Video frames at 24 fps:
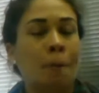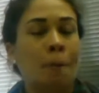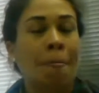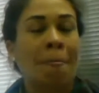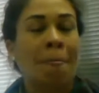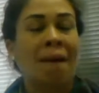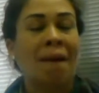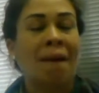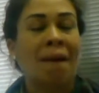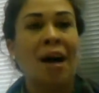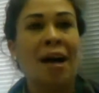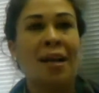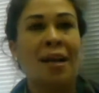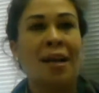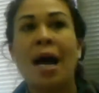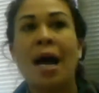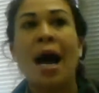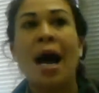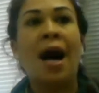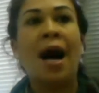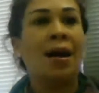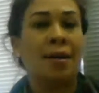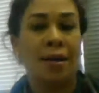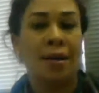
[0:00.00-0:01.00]

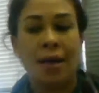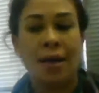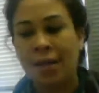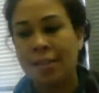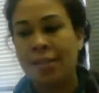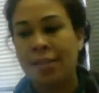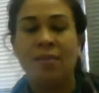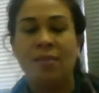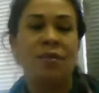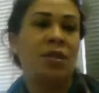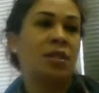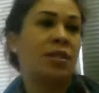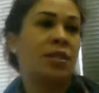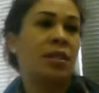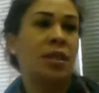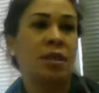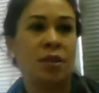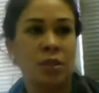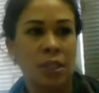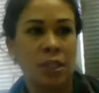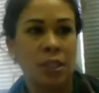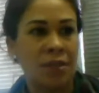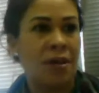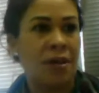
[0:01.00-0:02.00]
not DVC
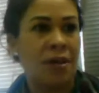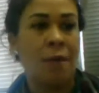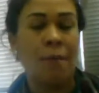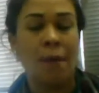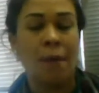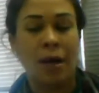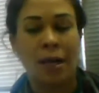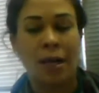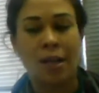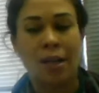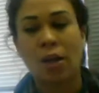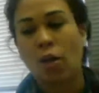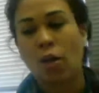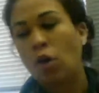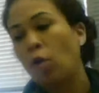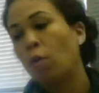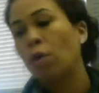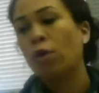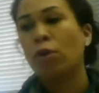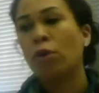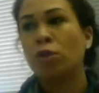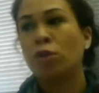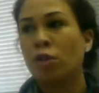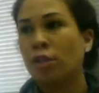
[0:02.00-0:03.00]
or DVM money. Like, oh,
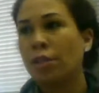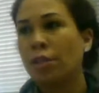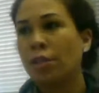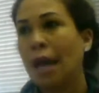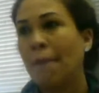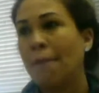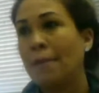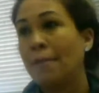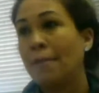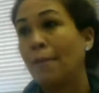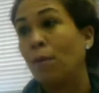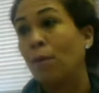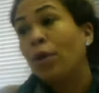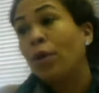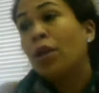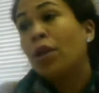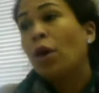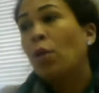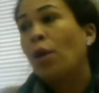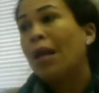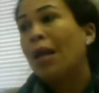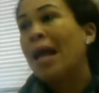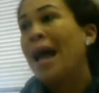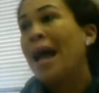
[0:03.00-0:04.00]
well, those are the top people. Well, you
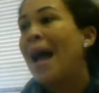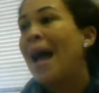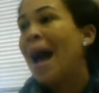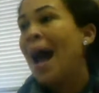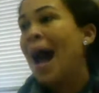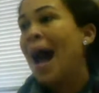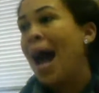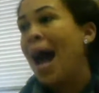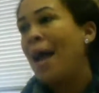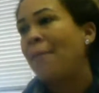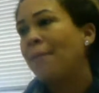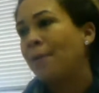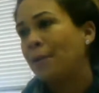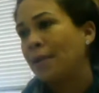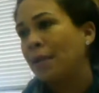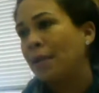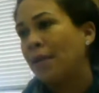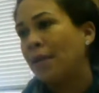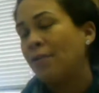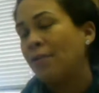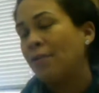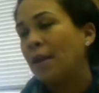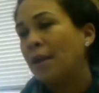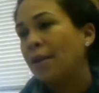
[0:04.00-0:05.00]
know what? I
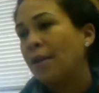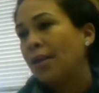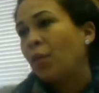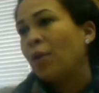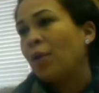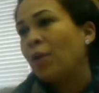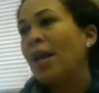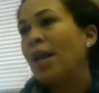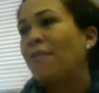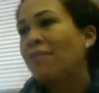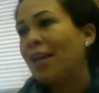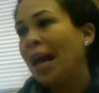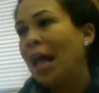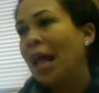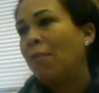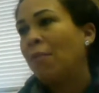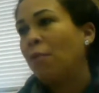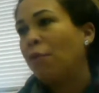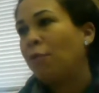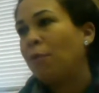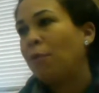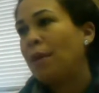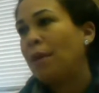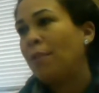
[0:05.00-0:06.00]
believe that we have
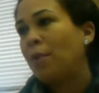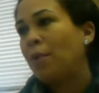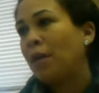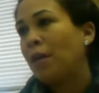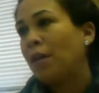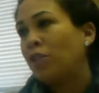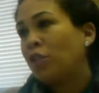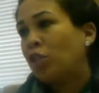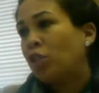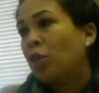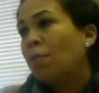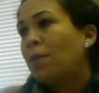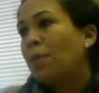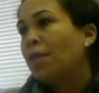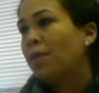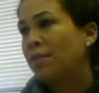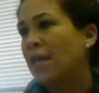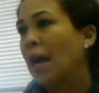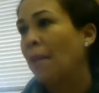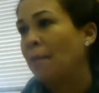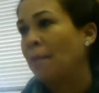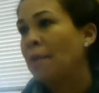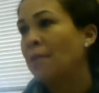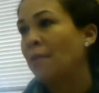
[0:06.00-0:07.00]
caliber of people that should be the
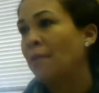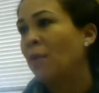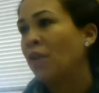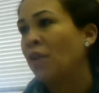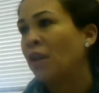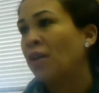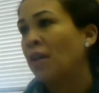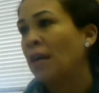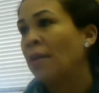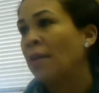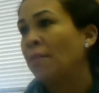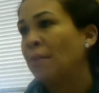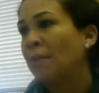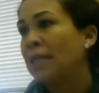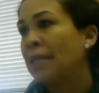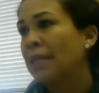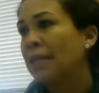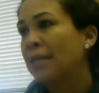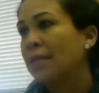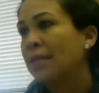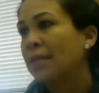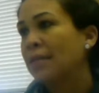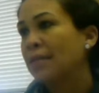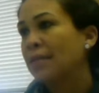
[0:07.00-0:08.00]
top people in our company.
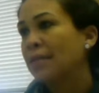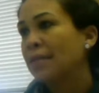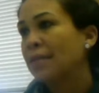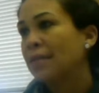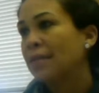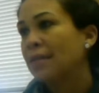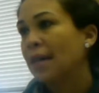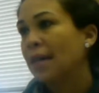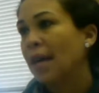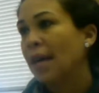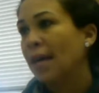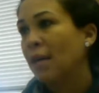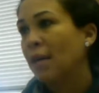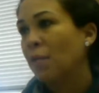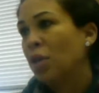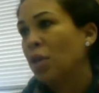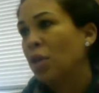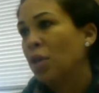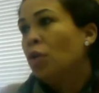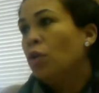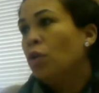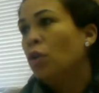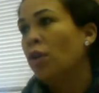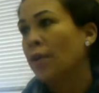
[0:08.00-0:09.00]
Like when
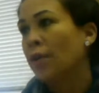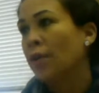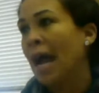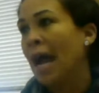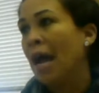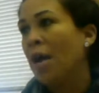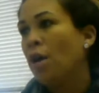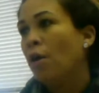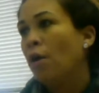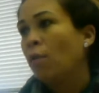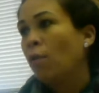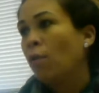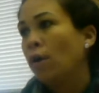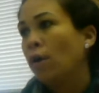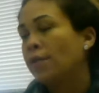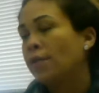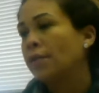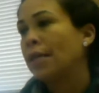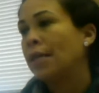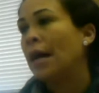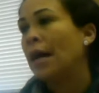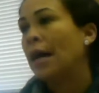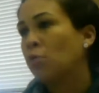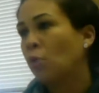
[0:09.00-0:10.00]
you look at what's the
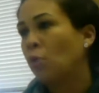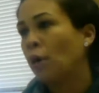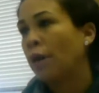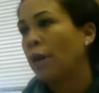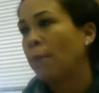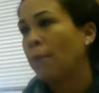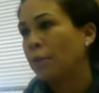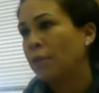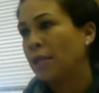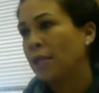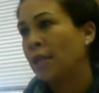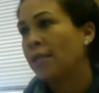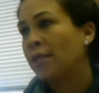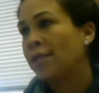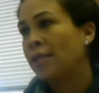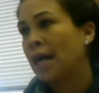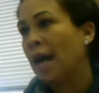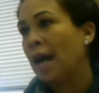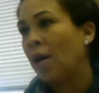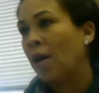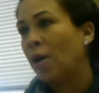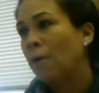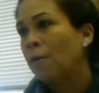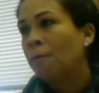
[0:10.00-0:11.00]
top 20
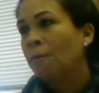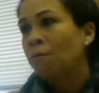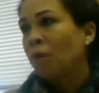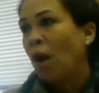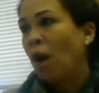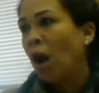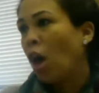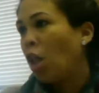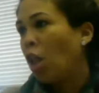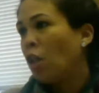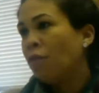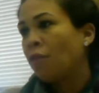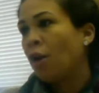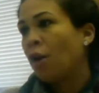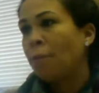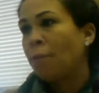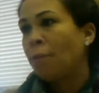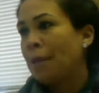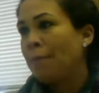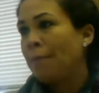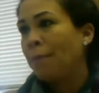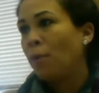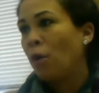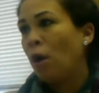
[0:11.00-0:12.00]
percentile, all of our
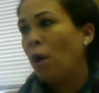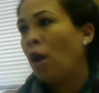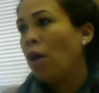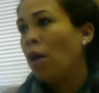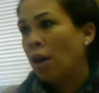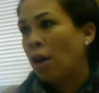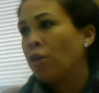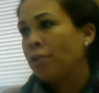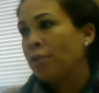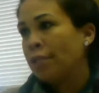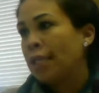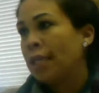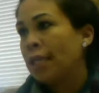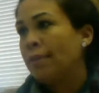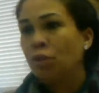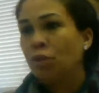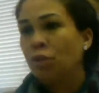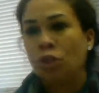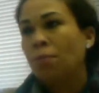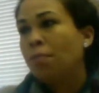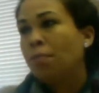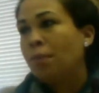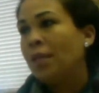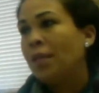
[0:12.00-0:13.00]
people on our team
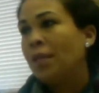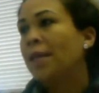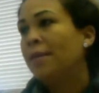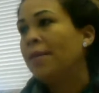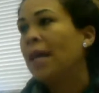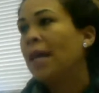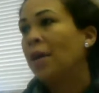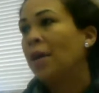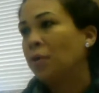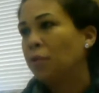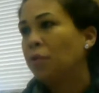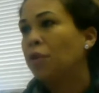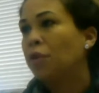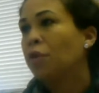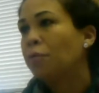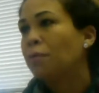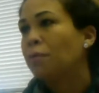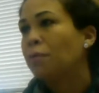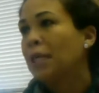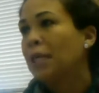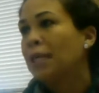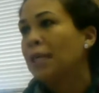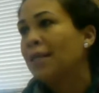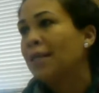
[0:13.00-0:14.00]
should be in that
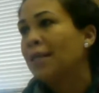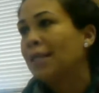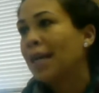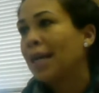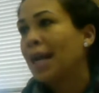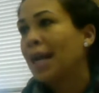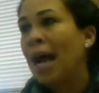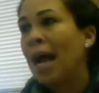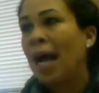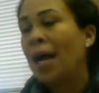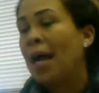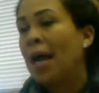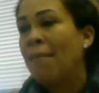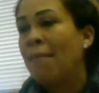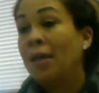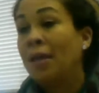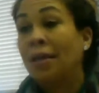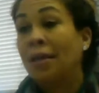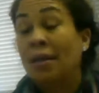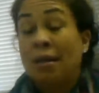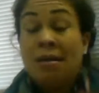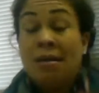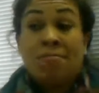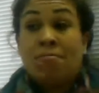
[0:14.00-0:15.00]
group. Like, I
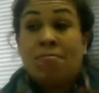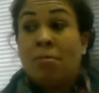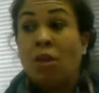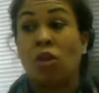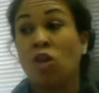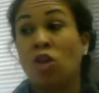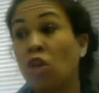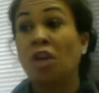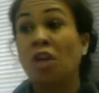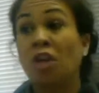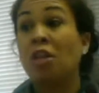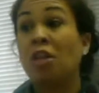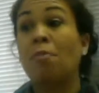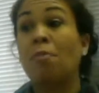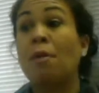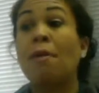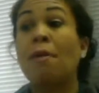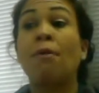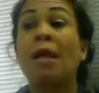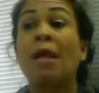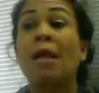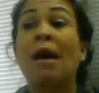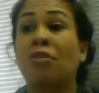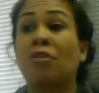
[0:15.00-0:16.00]
mean, look at the
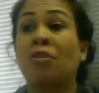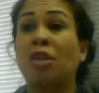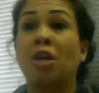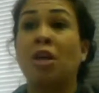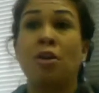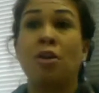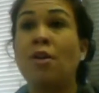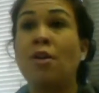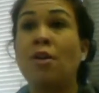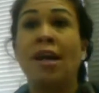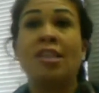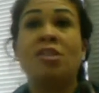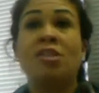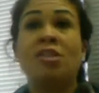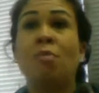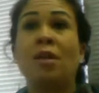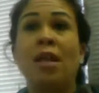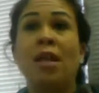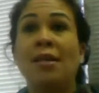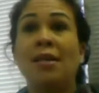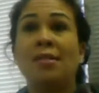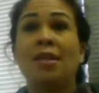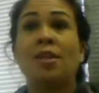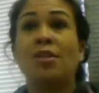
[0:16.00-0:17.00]
people out there. You guys have been
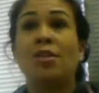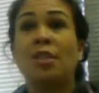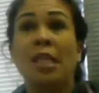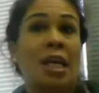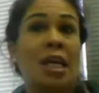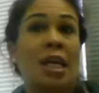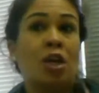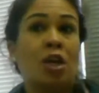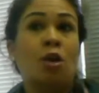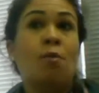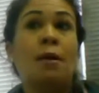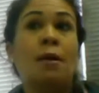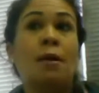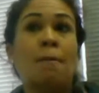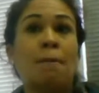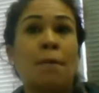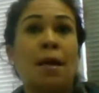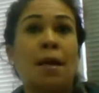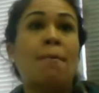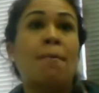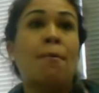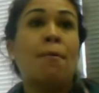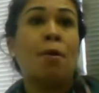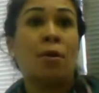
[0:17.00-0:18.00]
SLC. You meet
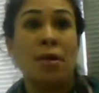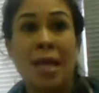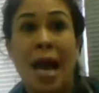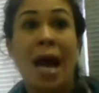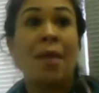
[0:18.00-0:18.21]
people. Yeah,